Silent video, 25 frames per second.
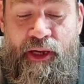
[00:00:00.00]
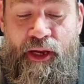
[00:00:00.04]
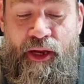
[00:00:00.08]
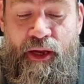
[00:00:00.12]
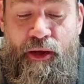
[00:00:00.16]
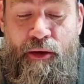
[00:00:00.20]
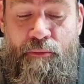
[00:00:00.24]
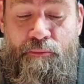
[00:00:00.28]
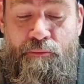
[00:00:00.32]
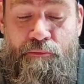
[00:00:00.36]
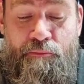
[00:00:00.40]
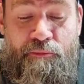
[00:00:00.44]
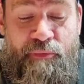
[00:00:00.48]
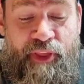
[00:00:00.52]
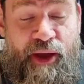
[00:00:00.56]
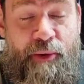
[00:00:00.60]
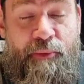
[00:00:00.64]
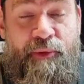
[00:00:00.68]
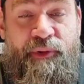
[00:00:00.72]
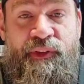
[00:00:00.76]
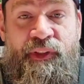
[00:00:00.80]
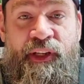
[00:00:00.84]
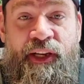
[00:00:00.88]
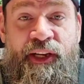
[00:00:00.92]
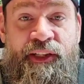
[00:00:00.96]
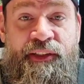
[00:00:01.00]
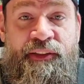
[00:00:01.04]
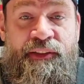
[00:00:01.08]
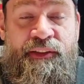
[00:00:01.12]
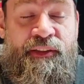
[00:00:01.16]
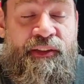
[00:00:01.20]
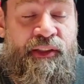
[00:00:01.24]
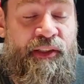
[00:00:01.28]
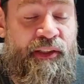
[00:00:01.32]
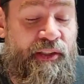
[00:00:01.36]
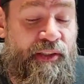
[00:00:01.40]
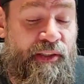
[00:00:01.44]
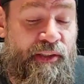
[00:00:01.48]
Um, that was
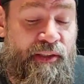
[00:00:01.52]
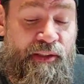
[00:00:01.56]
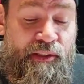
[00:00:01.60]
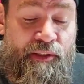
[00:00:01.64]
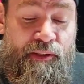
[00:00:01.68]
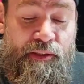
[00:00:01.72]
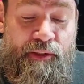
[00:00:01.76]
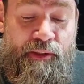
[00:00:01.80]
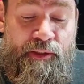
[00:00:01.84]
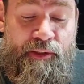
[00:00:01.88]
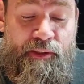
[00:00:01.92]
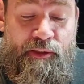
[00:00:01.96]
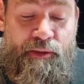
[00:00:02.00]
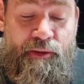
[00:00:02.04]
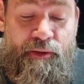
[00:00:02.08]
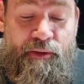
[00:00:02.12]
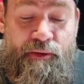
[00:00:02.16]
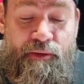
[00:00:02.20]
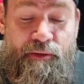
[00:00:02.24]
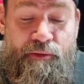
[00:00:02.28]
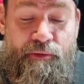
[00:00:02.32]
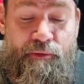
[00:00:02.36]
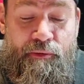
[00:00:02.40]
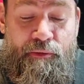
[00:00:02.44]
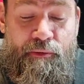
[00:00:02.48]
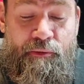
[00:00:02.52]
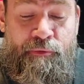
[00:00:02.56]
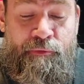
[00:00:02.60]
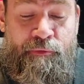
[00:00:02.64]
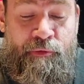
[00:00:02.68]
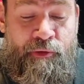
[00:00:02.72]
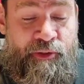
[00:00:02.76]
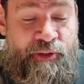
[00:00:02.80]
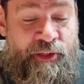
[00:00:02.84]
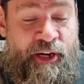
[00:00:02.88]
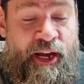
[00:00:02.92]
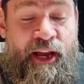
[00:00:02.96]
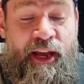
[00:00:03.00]
nice.
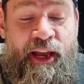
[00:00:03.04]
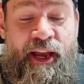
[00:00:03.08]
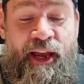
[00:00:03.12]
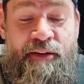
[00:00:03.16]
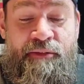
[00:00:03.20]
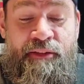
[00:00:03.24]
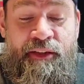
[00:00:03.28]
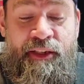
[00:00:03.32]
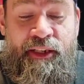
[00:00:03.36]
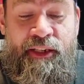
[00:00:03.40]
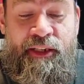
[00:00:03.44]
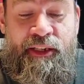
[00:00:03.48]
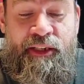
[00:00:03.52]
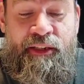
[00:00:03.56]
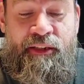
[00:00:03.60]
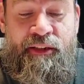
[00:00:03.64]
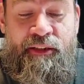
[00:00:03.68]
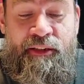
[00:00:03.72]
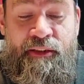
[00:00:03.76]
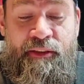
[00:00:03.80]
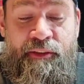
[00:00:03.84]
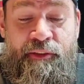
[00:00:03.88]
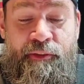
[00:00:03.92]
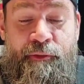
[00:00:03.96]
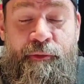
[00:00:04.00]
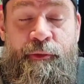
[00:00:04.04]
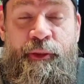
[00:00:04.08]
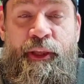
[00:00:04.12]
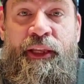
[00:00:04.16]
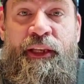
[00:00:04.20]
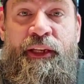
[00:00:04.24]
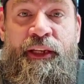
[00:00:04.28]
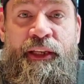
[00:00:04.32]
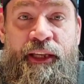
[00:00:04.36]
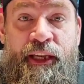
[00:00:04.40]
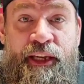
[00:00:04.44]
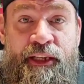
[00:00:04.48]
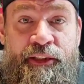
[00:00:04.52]
For not having any
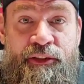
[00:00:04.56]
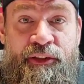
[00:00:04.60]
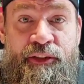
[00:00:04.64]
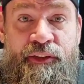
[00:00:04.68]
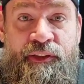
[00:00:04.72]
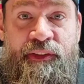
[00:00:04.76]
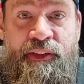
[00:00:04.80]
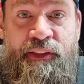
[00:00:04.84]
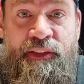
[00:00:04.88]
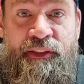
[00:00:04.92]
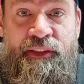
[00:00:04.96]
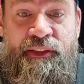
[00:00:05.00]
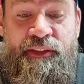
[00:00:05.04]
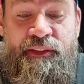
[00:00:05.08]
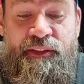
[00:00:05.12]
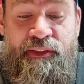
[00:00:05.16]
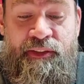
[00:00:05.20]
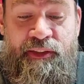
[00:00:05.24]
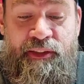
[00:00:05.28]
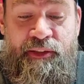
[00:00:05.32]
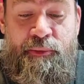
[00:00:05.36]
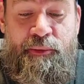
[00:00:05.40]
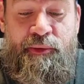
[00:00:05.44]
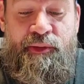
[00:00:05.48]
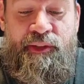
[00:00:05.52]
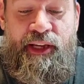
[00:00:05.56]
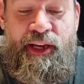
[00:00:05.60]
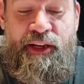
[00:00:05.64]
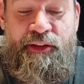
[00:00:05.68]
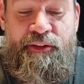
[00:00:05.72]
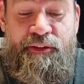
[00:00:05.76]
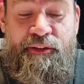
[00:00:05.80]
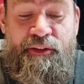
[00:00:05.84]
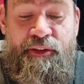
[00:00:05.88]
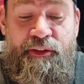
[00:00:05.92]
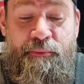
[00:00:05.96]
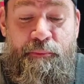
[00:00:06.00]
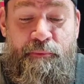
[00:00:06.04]
thickening agents in this. This was
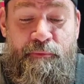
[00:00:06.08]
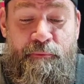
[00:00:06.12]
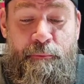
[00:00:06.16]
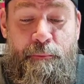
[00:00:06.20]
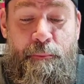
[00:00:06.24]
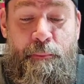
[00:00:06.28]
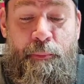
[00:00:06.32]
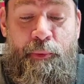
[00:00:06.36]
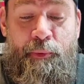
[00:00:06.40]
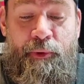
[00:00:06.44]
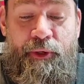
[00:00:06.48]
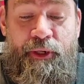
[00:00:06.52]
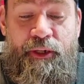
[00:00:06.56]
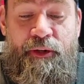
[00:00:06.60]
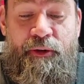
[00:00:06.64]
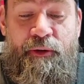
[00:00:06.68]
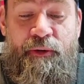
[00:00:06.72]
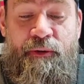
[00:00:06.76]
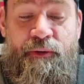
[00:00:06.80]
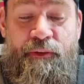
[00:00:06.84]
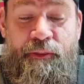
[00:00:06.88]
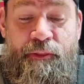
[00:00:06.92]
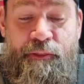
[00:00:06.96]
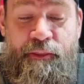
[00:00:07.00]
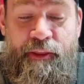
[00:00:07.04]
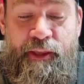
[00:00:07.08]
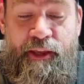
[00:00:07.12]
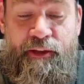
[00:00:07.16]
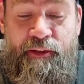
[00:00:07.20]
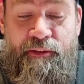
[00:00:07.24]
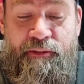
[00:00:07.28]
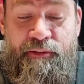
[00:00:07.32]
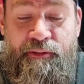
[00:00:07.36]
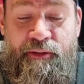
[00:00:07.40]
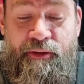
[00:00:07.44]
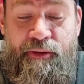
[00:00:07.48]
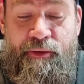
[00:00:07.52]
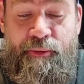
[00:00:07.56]
actually pretty darn thick.
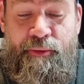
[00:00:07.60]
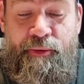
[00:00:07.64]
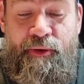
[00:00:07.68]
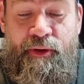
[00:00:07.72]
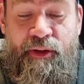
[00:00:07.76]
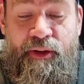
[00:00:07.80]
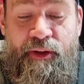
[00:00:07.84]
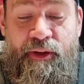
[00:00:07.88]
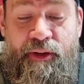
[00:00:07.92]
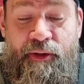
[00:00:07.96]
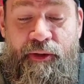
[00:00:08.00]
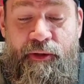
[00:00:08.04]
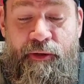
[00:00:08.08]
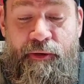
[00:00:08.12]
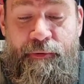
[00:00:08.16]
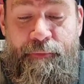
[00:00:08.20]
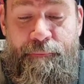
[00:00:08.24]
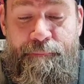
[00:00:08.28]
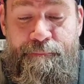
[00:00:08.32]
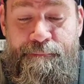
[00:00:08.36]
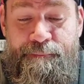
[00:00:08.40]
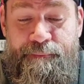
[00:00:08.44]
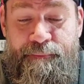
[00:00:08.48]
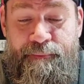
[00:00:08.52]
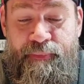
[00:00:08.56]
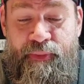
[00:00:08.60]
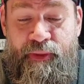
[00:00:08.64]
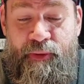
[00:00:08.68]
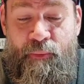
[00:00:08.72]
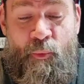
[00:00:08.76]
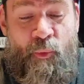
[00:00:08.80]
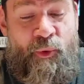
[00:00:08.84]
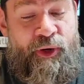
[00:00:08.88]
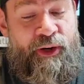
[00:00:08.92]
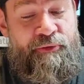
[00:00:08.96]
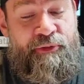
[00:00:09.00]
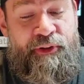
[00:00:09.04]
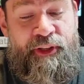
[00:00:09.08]
So
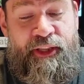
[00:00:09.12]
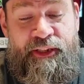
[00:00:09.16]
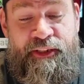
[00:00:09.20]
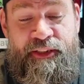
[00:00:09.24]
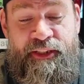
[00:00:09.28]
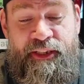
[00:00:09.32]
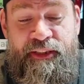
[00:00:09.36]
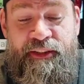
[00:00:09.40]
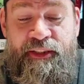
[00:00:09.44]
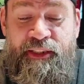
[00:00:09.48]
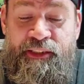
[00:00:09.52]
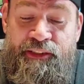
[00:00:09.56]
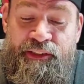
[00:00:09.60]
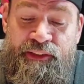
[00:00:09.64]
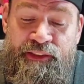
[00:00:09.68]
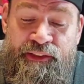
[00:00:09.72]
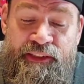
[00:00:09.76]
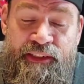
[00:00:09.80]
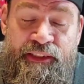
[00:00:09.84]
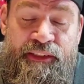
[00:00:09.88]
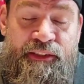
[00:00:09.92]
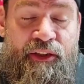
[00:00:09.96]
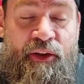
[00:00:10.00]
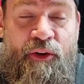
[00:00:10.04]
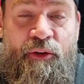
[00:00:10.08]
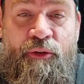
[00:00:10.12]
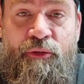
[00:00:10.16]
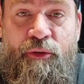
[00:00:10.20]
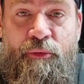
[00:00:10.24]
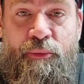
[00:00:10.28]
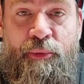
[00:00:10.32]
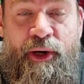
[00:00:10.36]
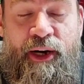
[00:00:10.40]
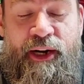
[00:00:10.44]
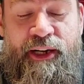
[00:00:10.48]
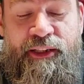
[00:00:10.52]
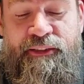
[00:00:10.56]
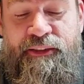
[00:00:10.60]
whatever they did, they just didn't
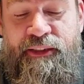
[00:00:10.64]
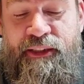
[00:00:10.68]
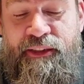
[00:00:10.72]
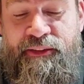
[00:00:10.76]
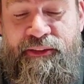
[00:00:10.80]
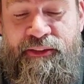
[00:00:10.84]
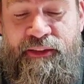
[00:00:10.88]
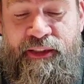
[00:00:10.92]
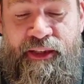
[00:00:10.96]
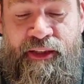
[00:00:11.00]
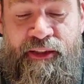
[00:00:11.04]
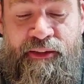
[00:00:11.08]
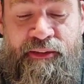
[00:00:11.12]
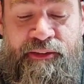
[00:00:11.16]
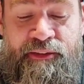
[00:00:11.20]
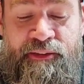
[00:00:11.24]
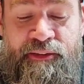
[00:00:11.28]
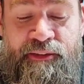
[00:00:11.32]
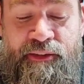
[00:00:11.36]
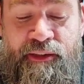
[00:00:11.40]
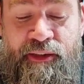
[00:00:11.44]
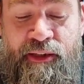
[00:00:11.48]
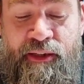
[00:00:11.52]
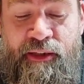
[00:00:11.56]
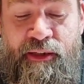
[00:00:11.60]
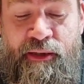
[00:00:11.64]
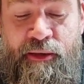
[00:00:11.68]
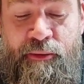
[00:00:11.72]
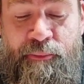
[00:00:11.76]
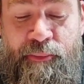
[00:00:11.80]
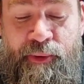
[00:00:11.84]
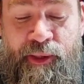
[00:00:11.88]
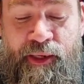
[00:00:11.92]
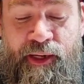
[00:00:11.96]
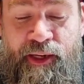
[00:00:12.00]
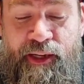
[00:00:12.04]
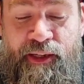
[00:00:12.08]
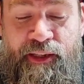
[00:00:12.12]
overprocess things.
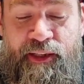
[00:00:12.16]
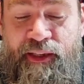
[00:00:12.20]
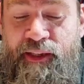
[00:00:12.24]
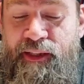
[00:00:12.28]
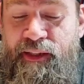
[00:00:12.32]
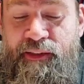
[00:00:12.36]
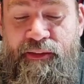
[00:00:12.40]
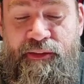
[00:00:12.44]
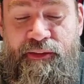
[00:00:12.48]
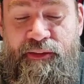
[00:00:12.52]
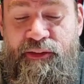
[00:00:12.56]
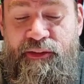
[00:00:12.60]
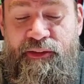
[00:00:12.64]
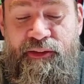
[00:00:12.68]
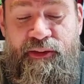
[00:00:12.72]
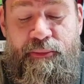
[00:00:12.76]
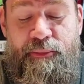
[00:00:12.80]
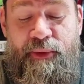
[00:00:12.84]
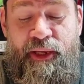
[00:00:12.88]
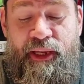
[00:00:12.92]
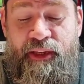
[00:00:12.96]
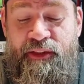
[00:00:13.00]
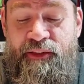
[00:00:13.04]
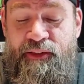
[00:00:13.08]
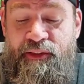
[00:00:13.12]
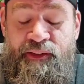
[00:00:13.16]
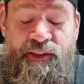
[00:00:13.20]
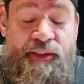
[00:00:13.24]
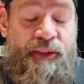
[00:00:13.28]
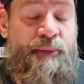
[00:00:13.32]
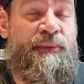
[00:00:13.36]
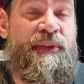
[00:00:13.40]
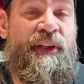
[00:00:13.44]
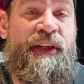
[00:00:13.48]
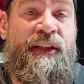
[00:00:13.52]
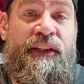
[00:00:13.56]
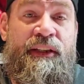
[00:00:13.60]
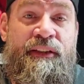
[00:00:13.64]
Um, it, it just, to me, it just
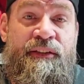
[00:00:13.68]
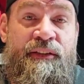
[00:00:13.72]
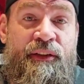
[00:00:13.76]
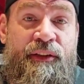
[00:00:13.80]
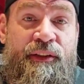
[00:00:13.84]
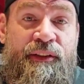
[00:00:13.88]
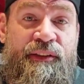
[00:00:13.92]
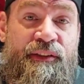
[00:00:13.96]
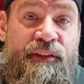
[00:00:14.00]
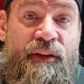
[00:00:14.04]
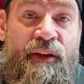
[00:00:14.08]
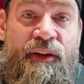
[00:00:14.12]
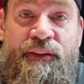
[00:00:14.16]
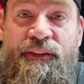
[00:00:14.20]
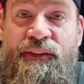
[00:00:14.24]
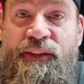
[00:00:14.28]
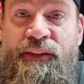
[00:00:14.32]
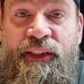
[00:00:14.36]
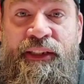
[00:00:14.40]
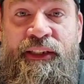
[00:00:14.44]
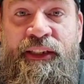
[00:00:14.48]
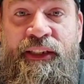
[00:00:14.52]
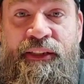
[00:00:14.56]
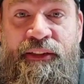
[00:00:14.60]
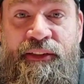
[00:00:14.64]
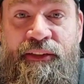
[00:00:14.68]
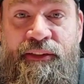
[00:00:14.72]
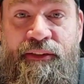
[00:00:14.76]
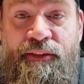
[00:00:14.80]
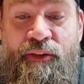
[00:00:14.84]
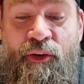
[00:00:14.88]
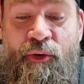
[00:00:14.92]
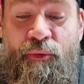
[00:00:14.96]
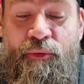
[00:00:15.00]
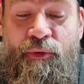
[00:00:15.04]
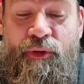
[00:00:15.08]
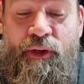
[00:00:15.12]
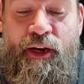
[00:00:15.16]
seems like they took a sauce and they didn't
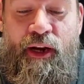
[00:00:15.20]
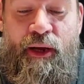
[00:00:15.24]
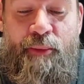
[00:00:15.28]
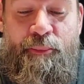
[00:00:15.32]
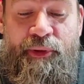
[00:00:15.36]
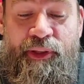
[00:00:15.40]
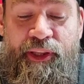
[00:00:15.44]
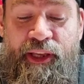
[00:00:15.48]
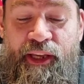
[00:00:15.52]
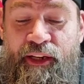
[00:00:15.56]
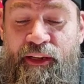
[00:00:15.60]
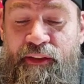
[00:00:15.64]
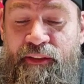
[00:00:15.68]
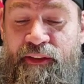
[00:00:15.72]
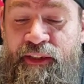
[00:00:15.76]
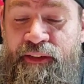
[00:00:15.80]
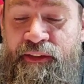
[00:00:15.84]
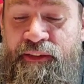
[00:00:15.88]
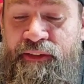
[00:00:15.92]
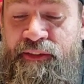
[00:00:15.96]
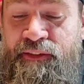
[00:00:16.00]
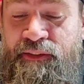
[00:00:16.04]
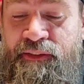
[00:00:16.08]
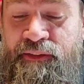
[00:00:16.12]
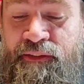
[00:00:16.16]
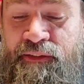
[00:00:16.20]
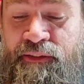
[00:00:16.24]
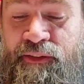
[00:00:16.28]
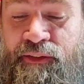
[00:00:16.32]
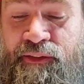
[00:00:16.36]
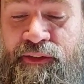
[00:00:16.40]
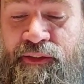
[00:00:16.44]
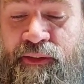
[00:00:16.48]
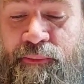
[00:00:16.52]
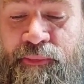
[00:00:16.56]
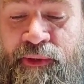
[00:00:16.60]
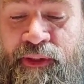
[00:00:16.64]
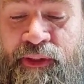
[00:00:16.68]
overcomplicate it. They just
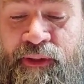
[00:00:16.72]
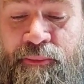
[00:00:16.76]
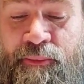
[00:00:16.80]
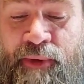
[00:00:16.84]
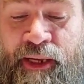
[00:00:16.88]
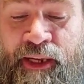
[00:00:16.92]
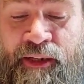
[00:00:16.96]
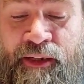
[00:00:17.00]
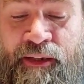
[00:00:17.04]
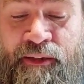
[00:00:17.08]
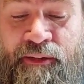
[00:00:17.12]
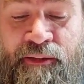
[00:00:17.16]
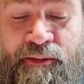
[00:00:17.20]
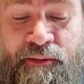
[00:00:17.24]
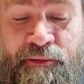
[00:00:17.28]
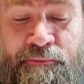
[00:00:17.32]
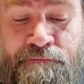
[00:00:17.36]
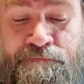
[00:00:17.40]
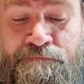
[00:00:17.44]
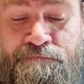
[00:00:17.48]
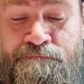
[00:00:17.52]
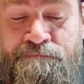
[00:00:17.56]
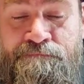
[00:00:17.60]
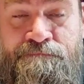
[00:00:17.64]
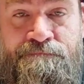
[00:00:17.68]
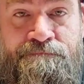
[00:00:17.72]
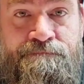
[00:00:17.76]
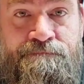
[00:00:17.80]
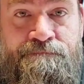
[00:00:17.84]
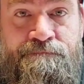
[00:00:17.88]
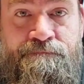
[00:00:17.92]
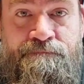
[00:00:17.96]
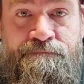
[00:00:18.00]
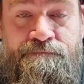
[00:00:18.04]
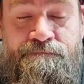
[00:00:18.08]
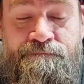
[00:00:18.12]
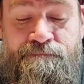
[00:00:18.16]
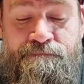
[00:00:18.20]
took something and made it
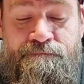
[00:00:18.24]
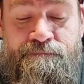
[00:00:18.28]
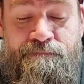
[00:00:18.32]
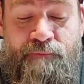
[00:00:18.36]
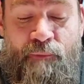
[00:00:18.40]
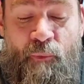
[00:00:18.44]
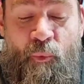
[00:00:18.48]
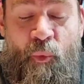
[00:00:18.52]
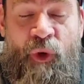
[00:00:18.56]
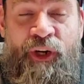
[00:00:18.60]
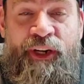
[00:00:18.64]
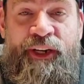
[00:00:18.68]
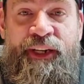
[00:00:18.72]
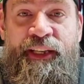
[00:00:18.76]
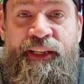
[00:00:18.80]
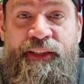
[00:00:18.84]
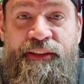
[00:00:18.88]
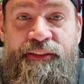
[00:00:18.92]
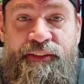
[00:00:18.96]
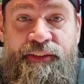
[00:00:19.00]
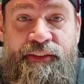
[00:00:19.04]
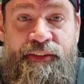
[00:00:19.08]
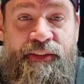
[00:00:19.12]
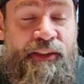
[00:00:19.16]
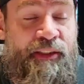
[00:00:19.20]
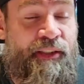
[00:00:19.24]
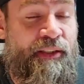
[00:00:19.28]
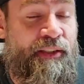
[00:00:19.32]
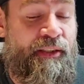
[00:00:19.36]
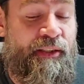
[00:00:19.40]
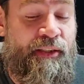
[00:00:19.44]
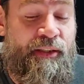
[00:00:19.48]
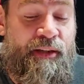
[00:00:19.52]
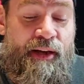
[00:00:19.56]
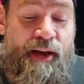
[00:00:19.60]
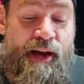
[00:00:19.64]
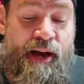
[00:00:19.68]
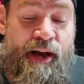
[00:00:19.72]
what it is.
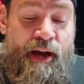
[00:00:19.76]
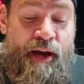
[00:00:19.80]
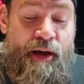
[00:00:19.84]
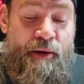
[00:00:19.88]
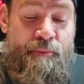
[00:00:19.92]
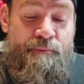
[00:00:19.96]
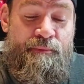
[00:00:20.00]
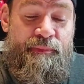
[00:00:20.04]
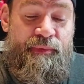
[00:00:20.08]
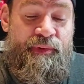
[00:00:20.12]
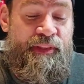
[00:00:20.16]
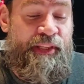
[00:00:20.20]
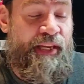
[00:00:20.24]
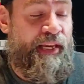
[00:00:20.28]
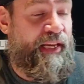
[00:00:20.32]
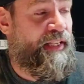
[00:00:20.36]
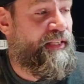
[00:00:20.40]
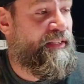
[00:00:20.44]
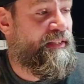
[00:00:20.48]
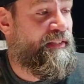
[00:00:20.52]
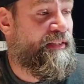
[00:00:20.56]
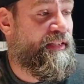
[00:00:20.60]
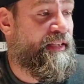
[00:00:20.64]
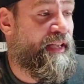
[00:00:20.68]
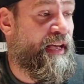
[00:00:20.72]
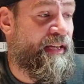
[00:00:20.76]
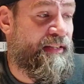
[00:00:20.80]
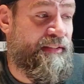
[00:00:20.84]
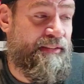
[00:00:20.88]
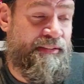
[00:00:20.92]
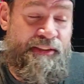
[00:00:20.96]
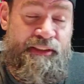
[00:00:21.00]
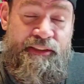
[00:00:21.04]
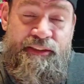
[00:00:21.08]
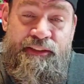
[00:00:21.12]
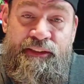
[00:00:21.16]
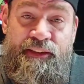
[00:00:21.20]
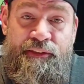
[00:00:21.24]
Um, they got
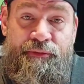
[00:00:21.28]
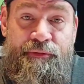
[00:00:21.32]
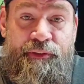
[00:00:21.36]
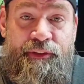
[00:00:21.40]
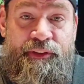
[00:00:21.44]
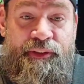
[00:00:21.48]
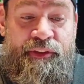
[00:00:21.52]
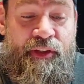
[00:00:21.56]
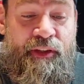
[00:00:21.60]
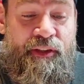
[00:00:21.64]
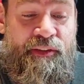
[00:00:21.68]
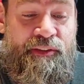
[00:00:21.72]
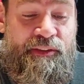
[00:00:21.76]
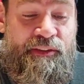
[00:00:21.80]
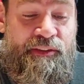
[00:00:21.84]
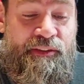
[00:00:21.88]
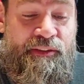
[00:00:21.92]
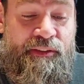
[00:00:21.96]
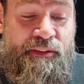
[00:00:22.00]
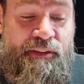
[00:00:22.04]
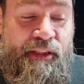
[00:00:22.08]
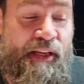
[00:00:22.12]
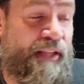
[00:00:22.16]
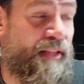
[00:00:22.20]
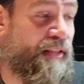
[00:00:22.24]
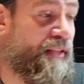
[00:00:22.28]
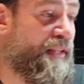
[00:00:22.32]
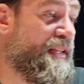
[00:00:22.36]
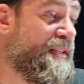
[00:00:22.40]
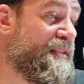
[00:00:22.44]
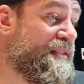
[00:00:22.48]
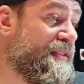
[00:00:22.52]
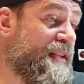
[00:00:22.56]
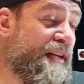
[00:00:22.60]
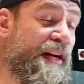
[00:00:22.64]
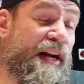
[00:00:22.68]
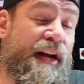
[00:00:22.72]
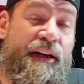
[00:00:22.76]
six different sauces, at
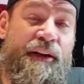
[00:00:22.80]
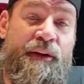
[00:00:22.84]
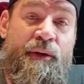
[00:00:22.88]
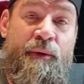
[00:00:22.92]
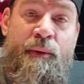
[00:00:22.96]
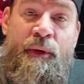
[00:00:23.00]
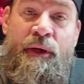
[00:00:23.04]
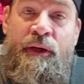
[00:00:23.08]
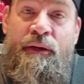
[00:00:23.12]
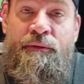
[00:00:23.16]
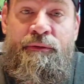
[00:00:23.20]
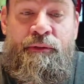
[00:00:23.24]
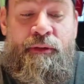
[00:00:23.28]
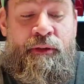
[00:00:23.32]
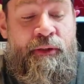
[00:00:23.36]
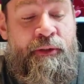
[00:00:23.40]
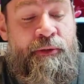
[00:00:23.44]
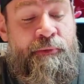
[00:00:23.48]
least that I know of,